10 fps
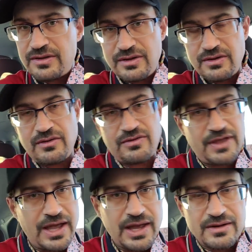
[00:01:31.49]
You can go
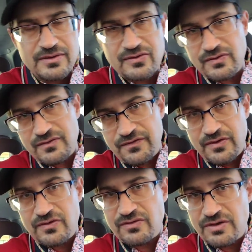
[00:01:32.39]
that. It's in the
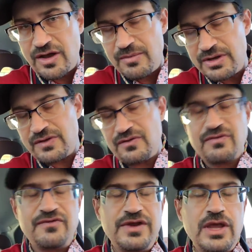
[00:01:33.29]
first comment of
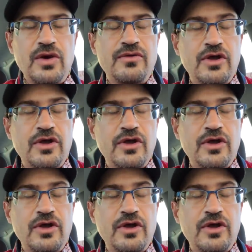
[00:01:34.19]
this video.